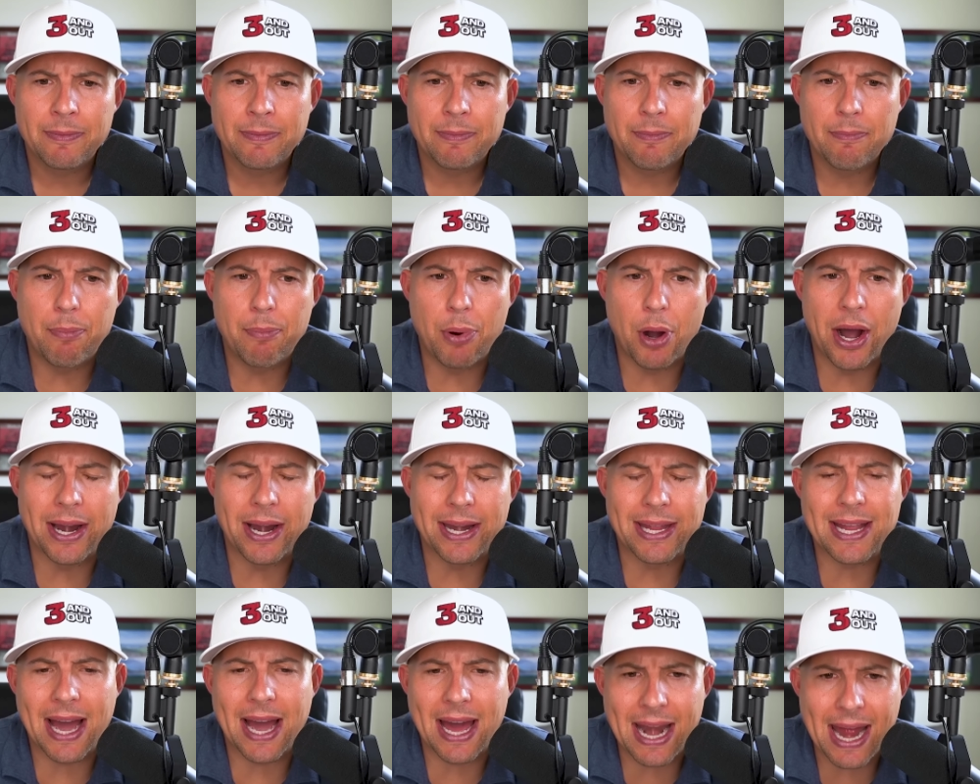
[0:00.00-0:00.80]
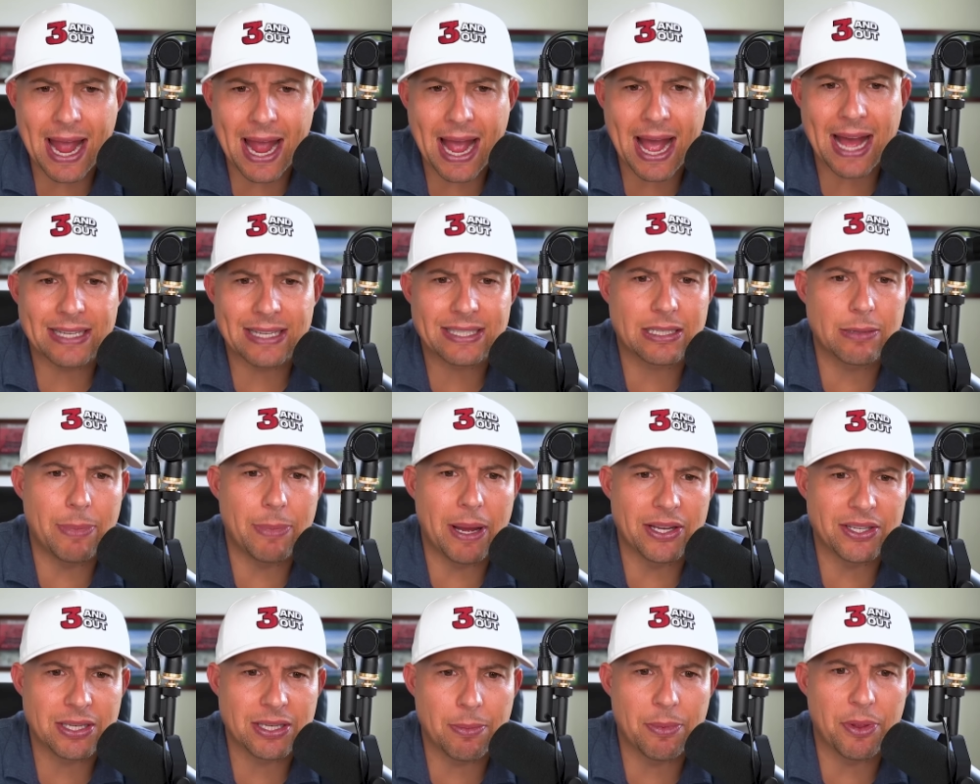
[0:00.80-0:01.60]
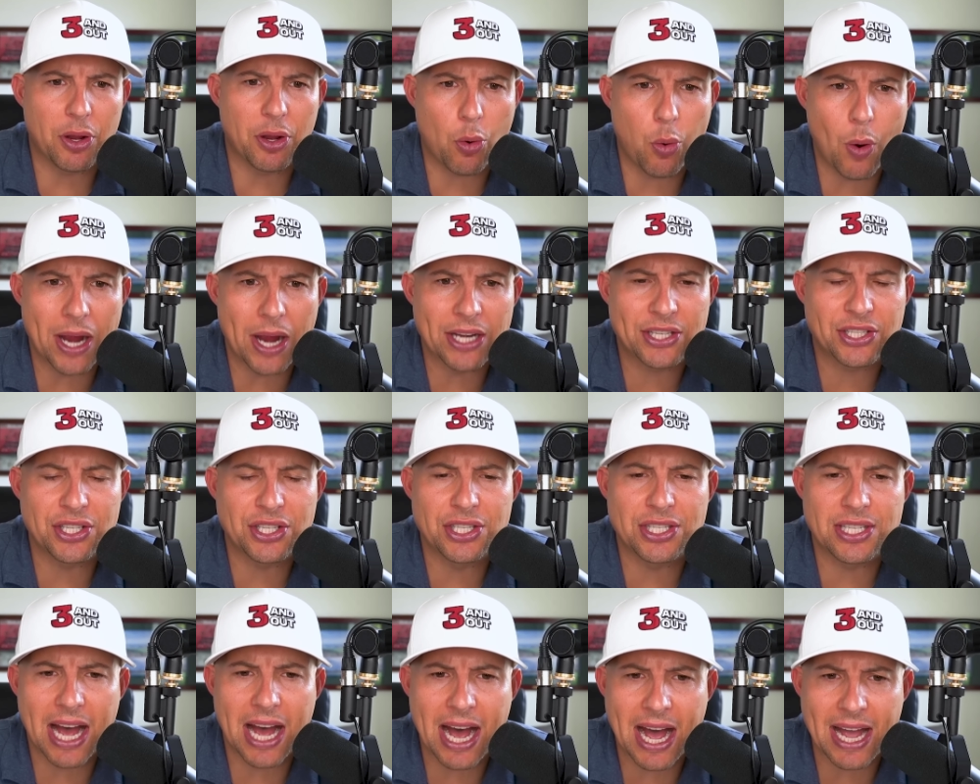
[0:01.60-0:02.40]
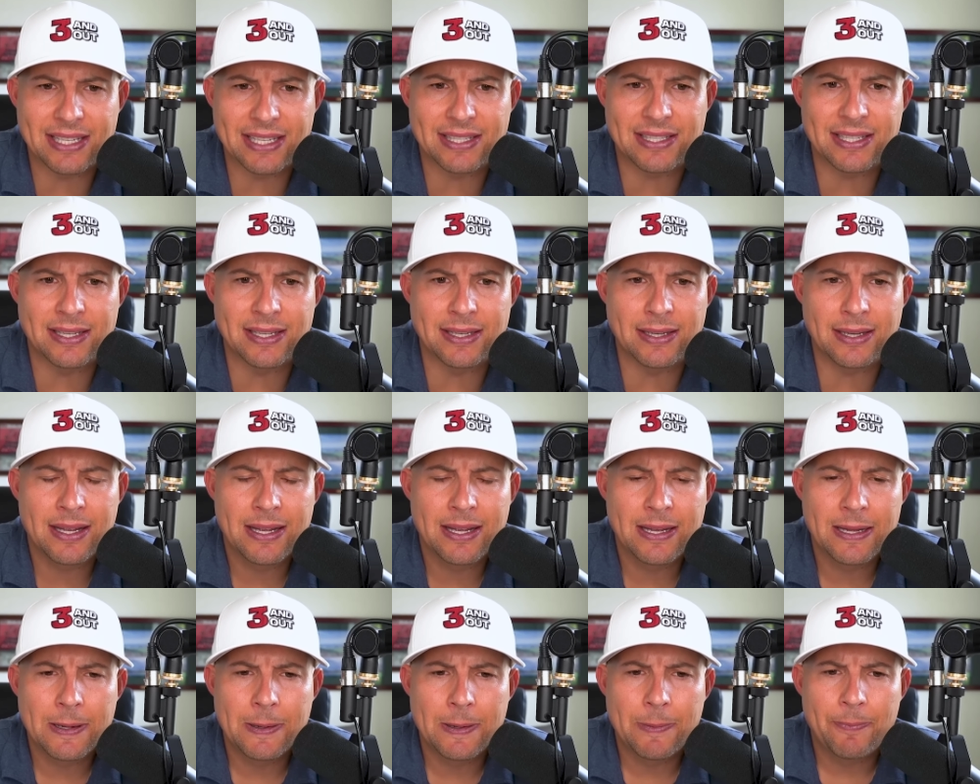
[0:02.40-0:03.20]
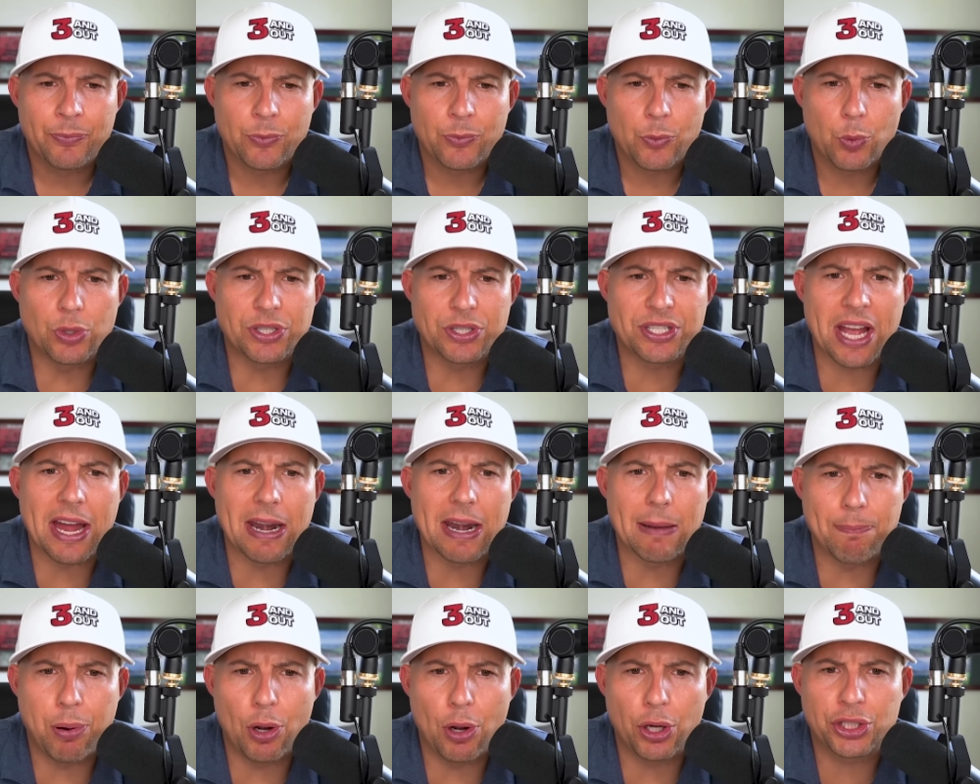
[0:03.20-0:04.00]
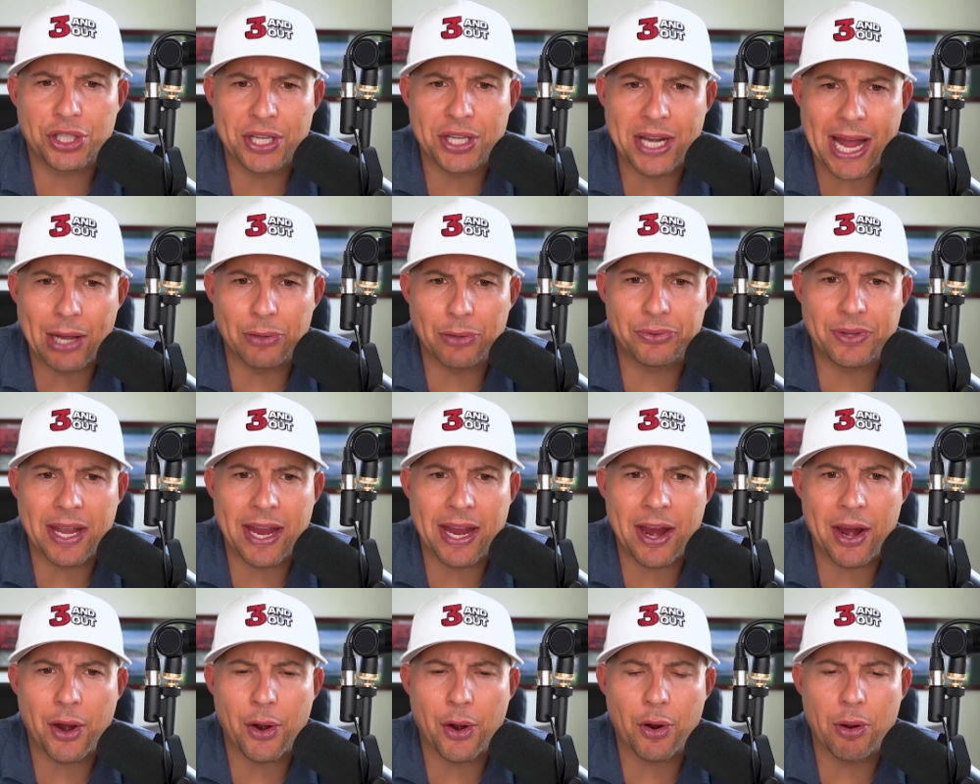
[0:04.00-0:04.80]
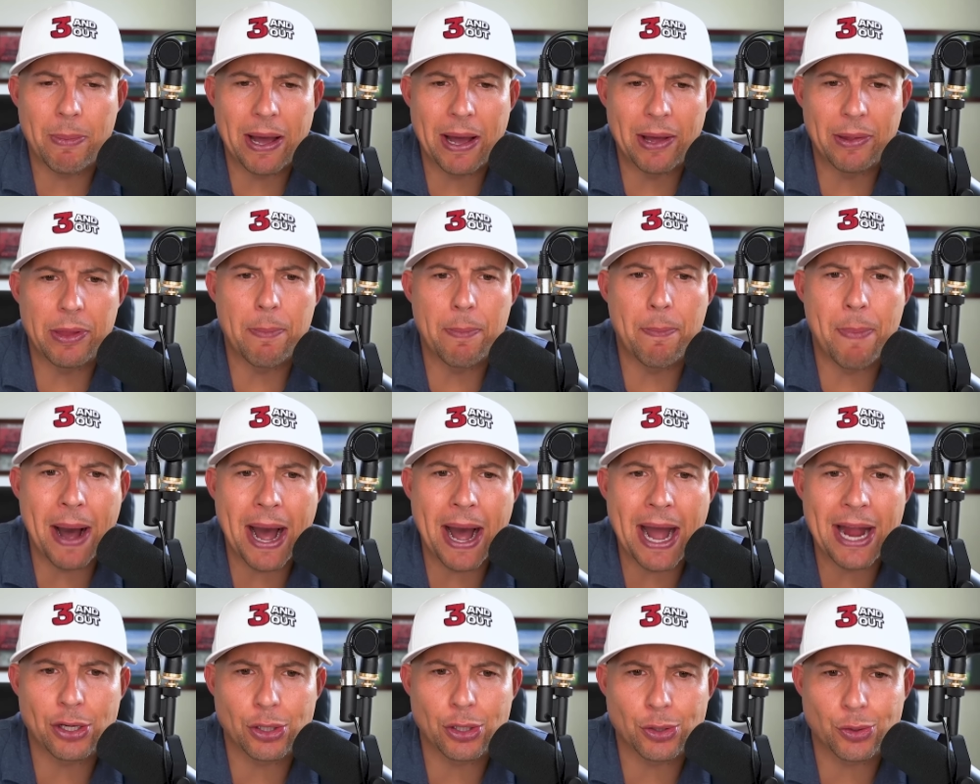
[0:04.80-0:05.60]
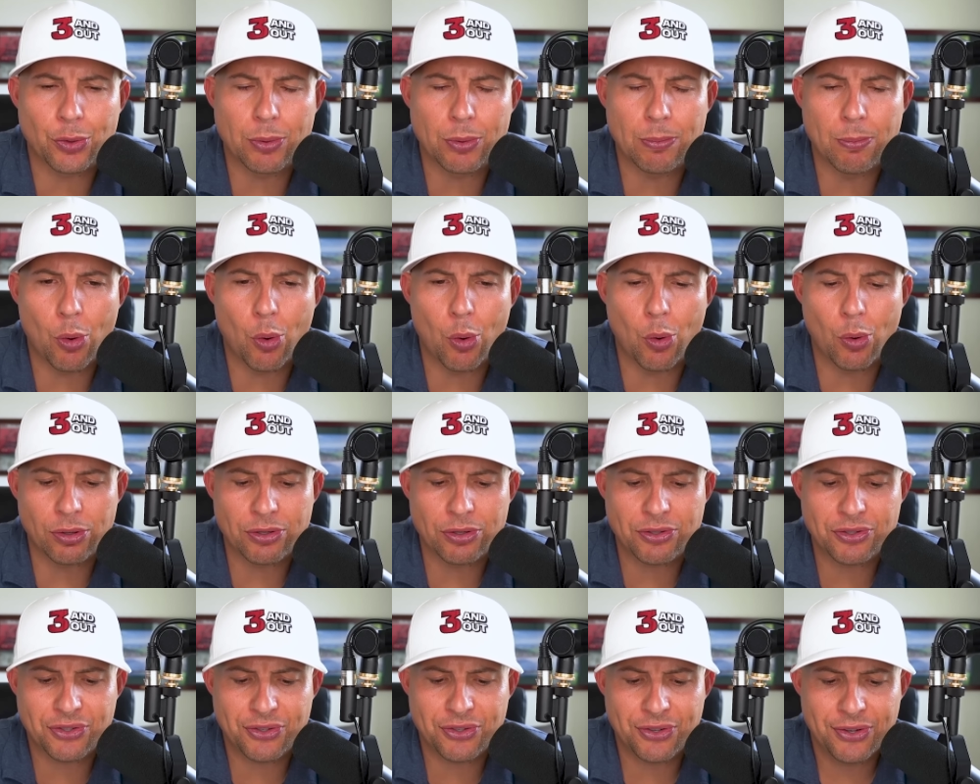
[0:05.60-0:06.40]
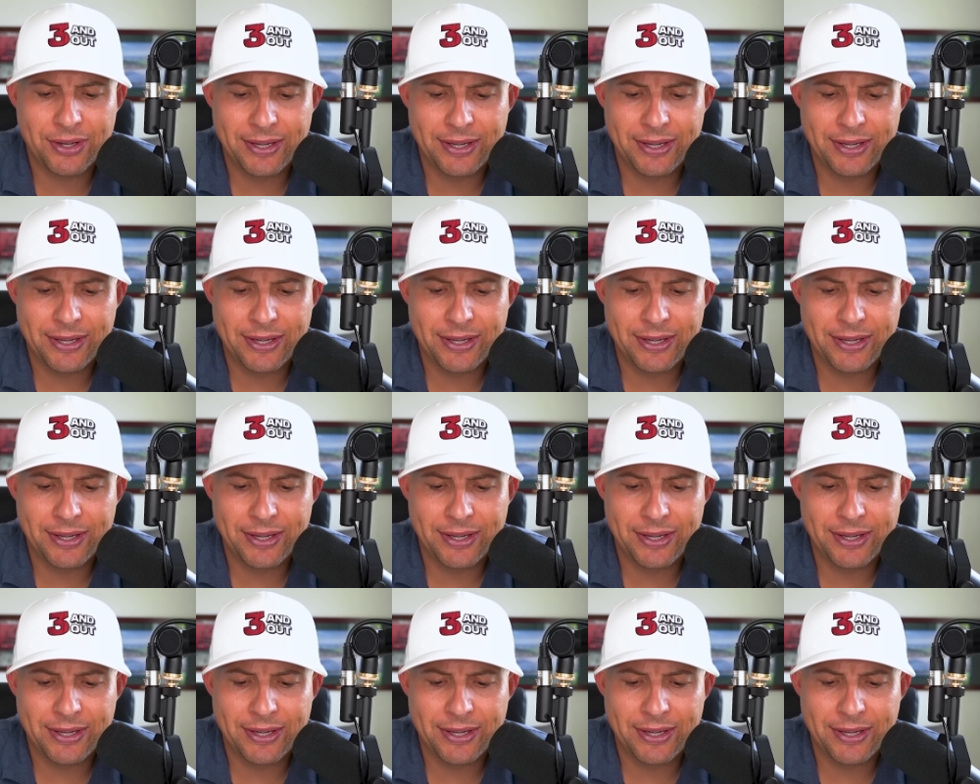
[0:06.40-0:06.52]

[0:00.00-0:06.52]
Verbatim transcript: but he got asked about some of the questions Eisen was kind of pushing out there about the buyer's remorse.